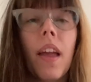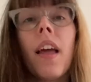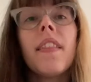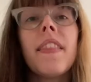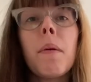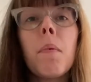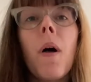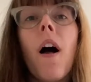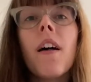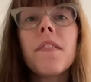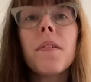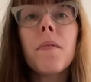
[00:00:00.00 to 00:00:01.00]
They will
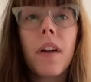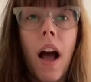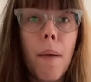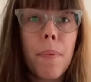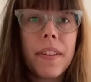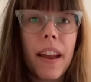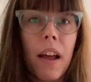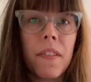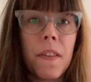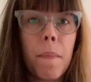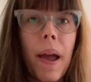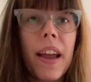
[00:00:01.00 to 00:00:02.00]
also gobble down
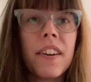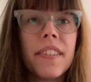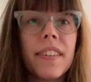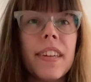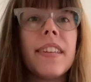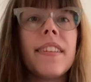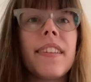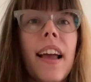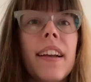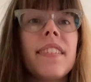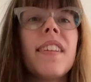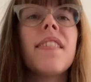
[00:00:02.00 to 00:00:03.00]
spiders and
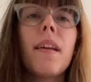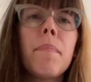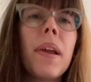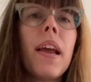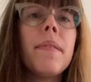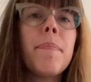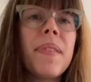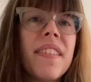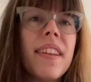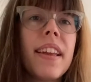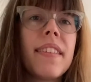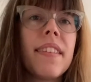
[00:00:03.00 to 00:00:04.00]
insects and sometimes
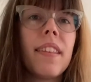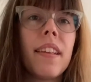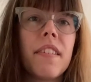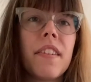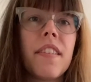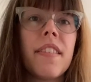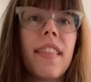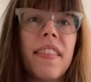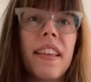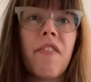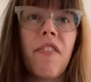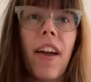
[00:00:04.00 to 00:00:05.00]
snakes and lizards that
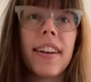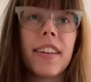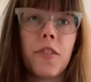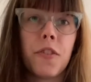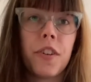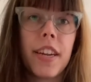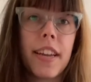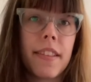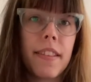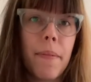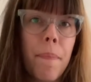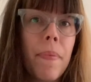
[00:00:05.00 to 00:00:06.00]
they find in trees.
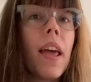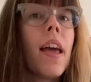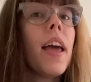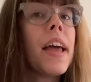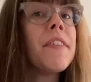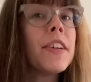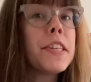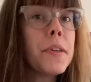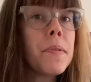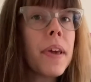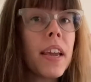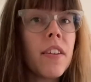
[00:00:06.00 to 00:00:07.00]
If a
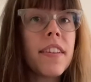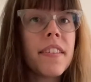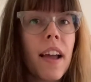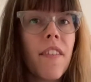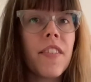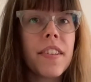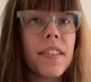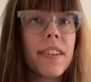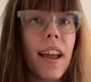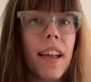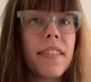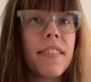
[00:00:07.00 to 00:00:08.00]
toucan discovers a
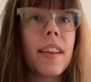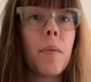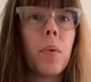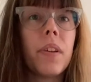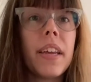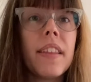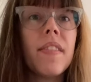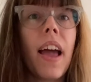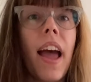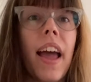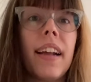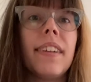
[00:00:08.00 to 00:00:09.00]
nest, it will eat the
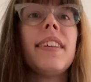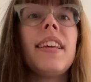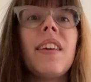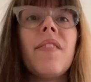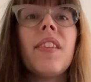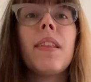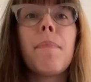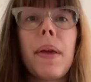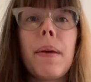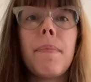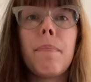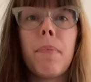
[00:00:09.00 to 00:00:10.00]
eggs, even the
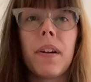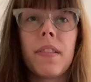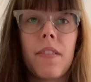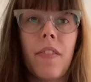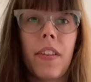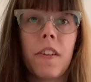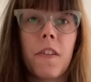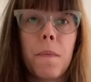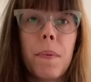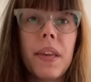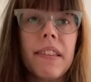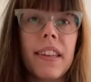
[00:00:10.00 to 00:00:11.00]
baby birds of other
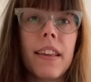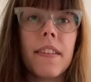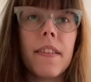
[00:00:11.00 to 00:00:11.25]
species.